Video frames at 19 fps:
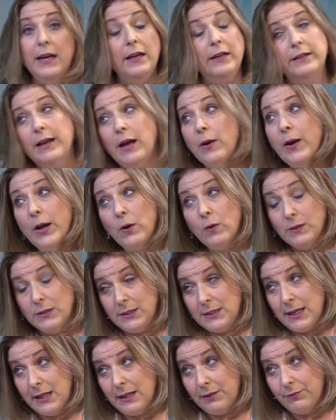Now, I always
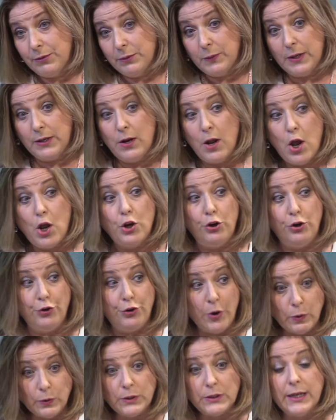tell everyone, you
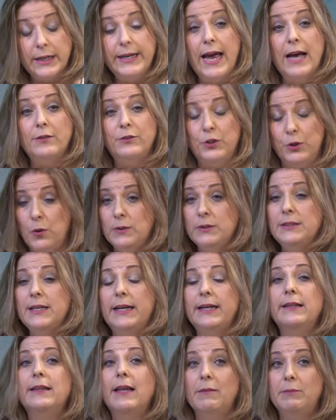don't say yes, you always
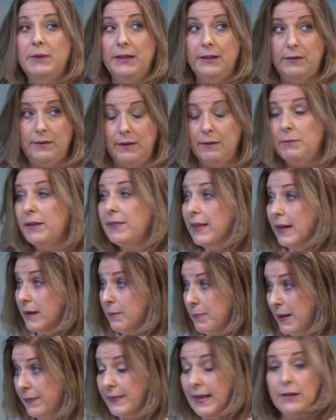say, let me, let me think
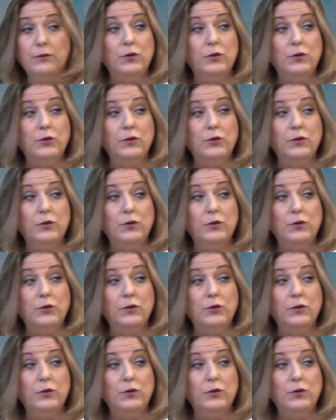about that.